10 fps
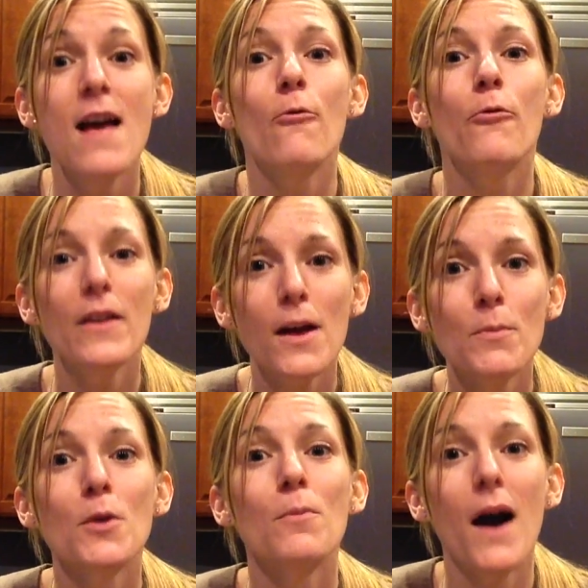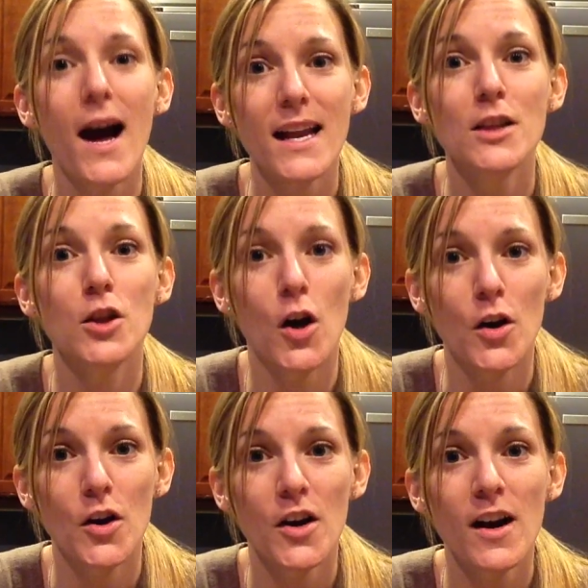fill up your body
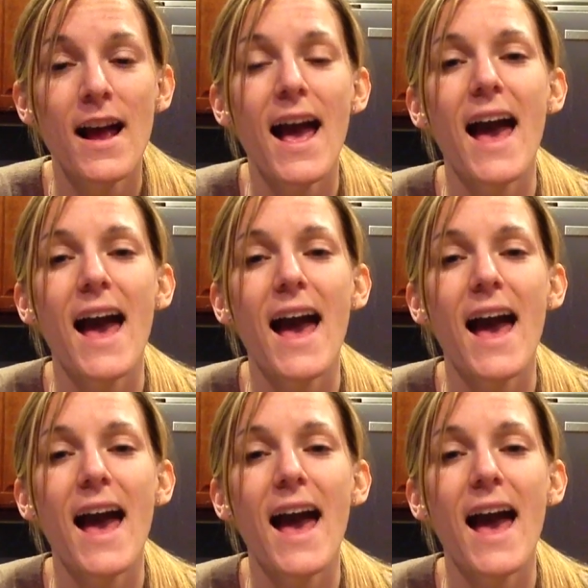longer,